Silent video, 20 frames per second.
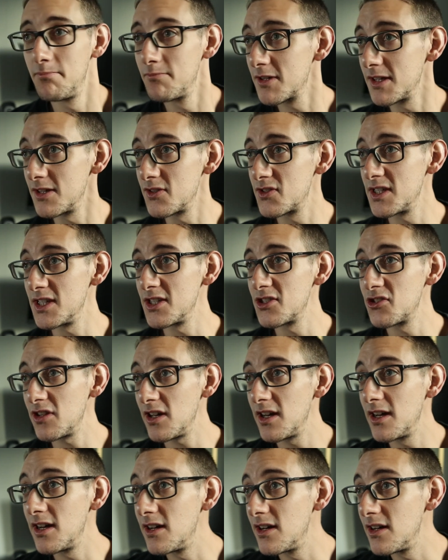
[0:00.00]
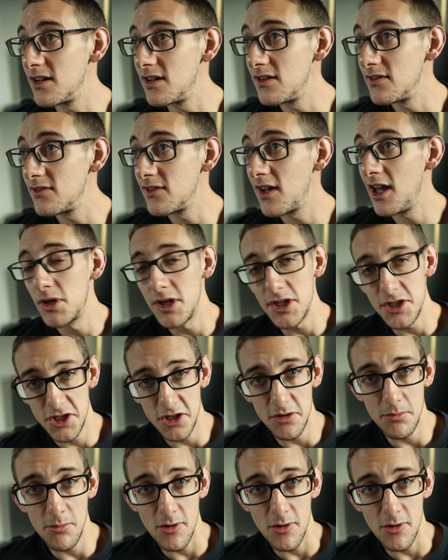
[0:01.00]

consist of pretty chill